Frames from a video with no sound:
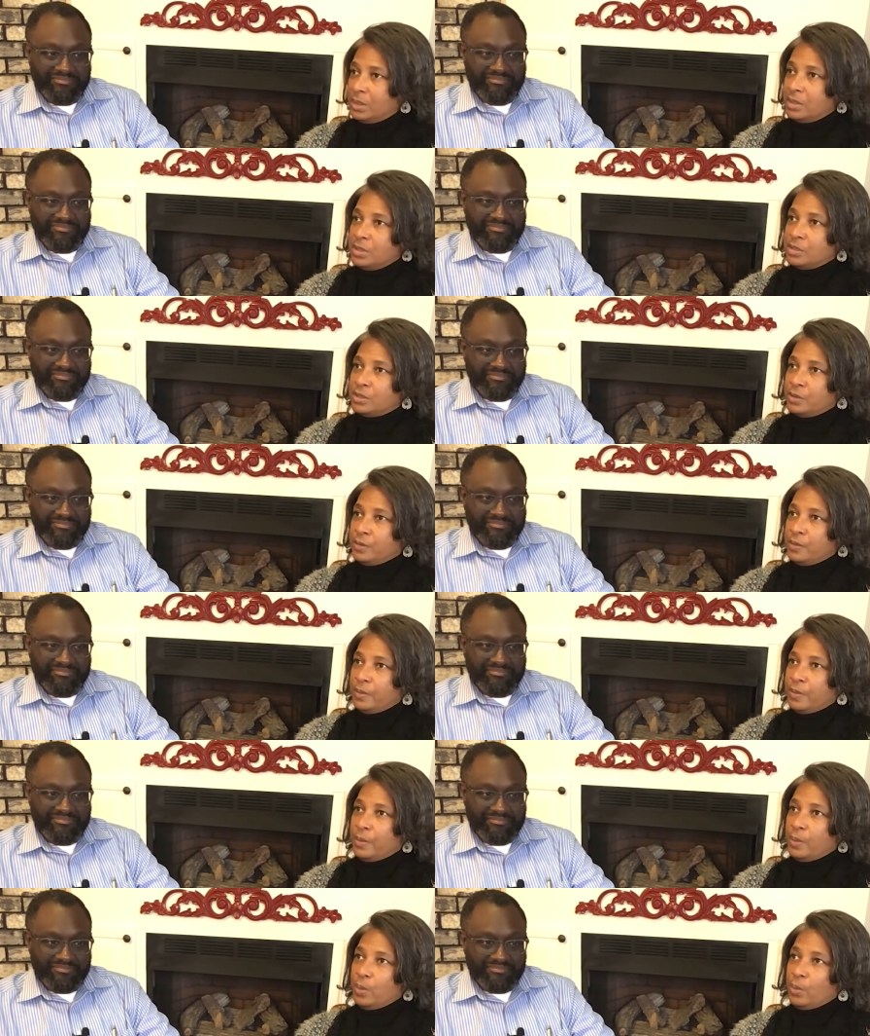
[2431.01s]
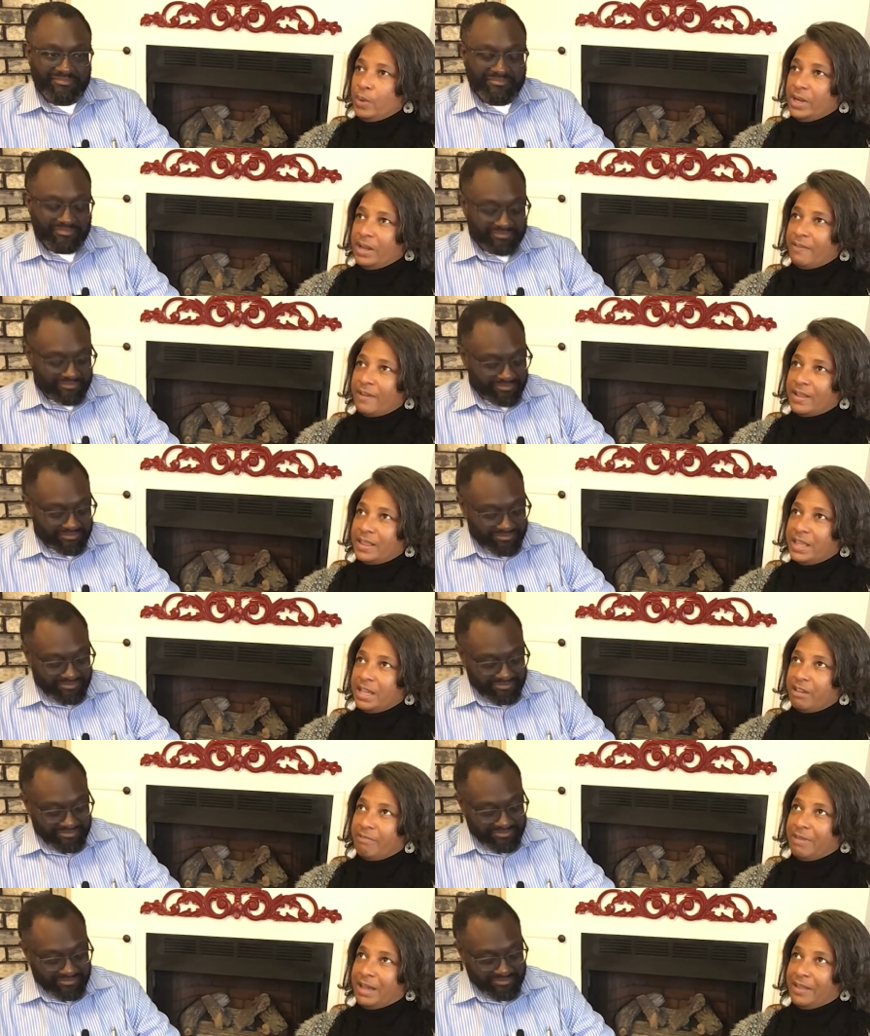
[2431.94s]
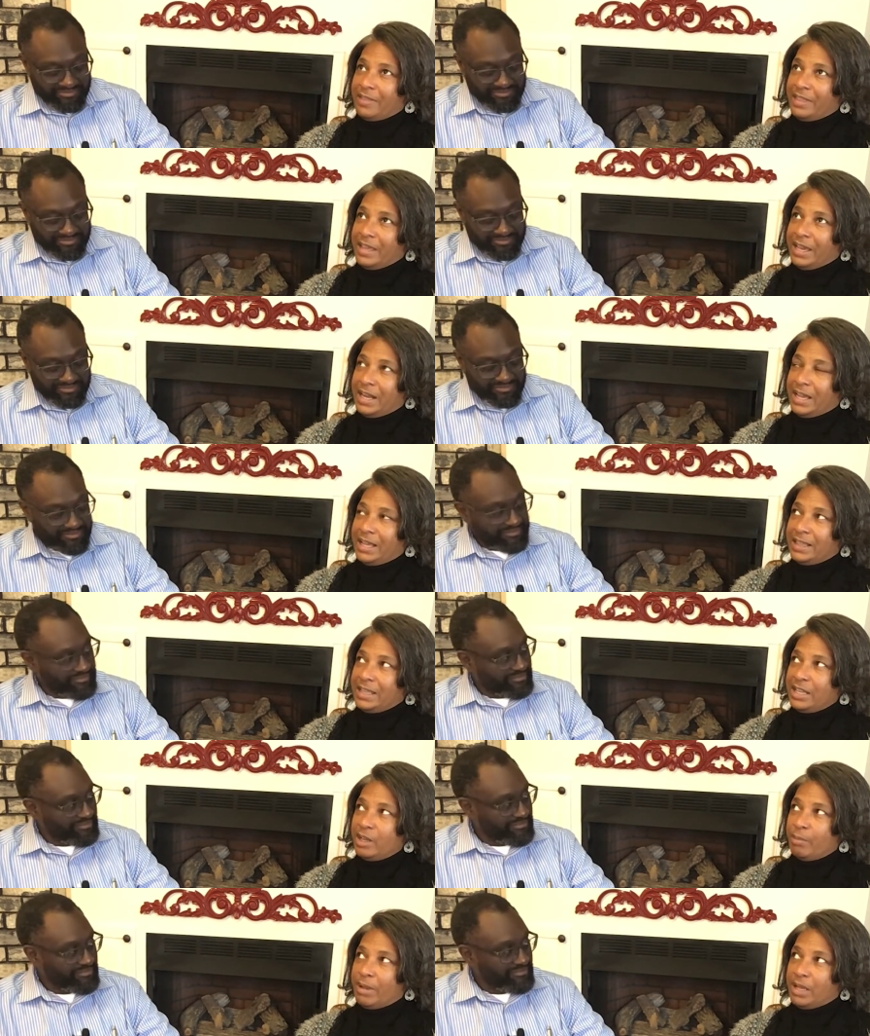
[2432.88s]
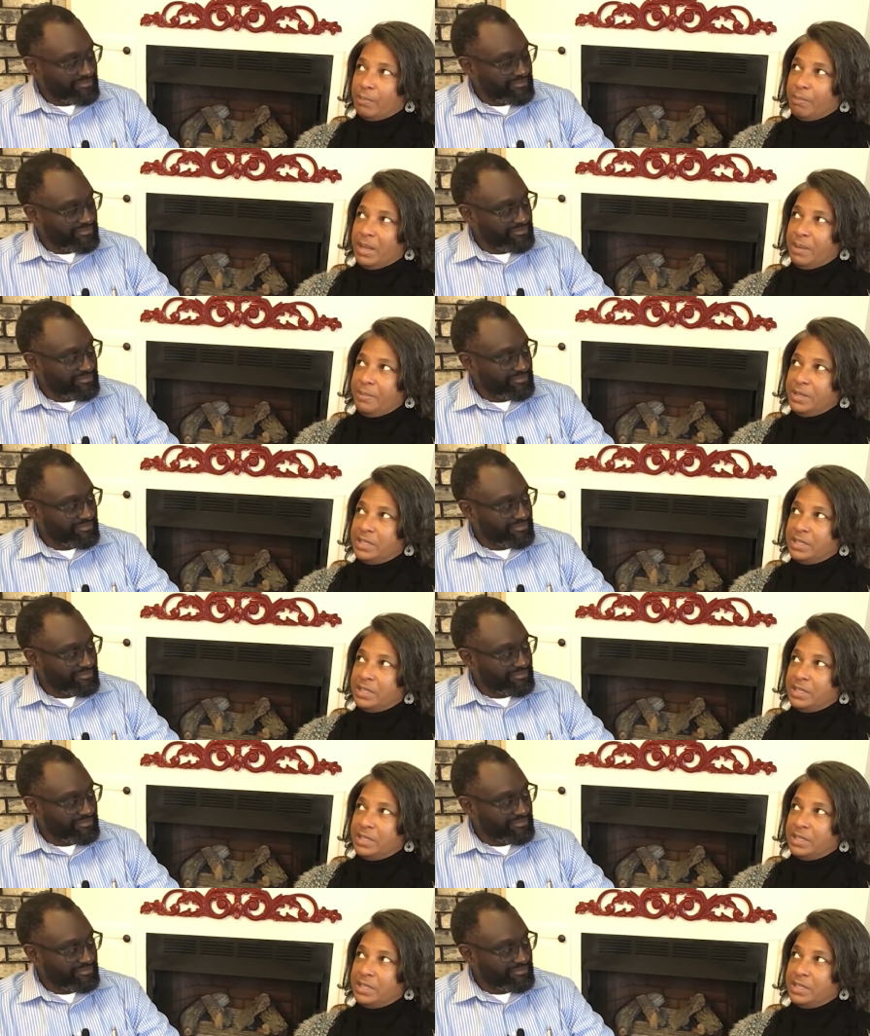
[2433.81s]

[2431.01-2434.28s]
Speaker 1: So, whenever I think about that, I think about maybe